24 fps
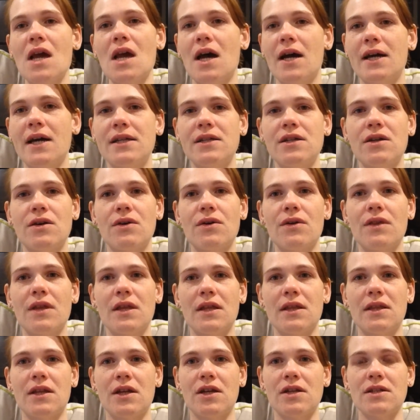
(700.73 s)
I know
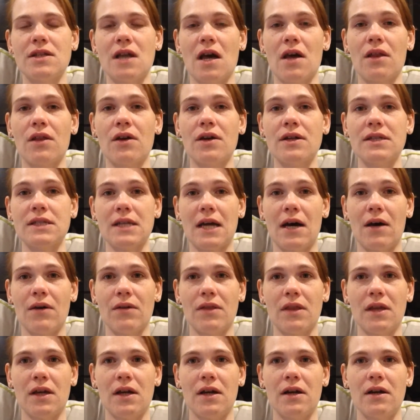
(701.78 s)
that there's others
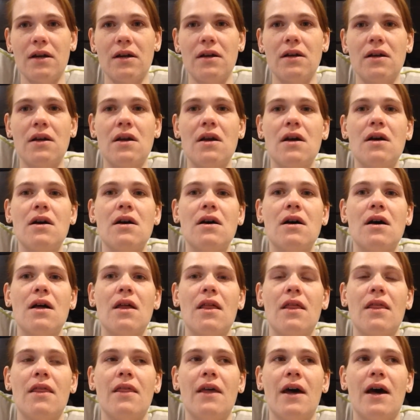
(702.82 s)
out there
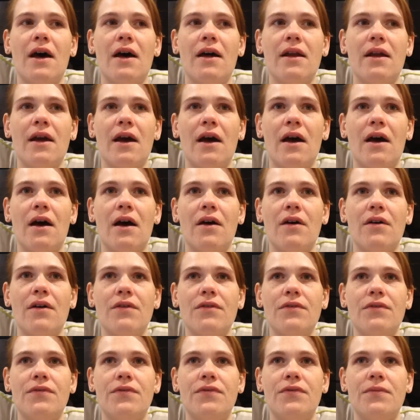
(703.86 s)
that
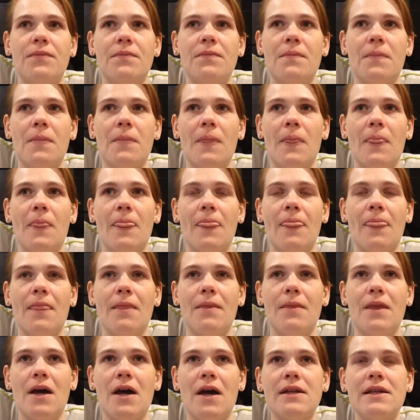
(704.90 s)
have
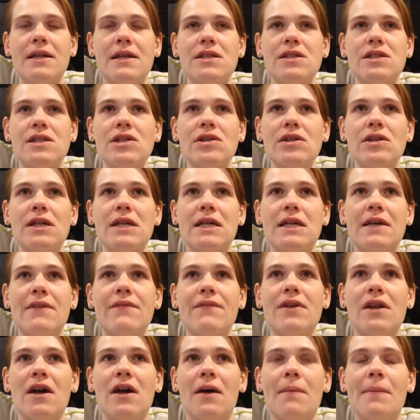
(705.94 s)
not necessarily
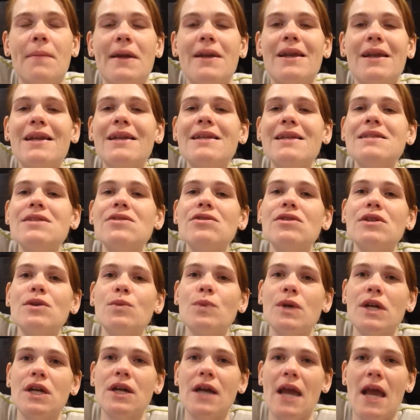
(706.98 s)
given up and not necessarily
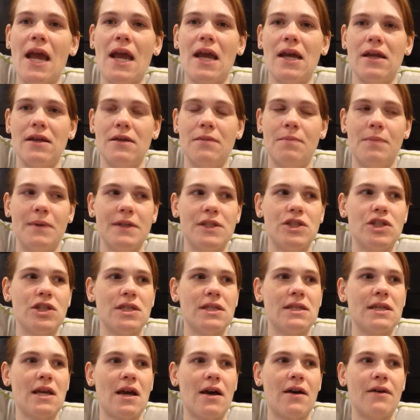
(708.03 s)
regained, but
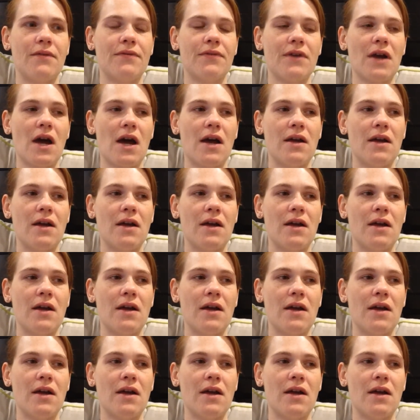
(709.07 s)
just have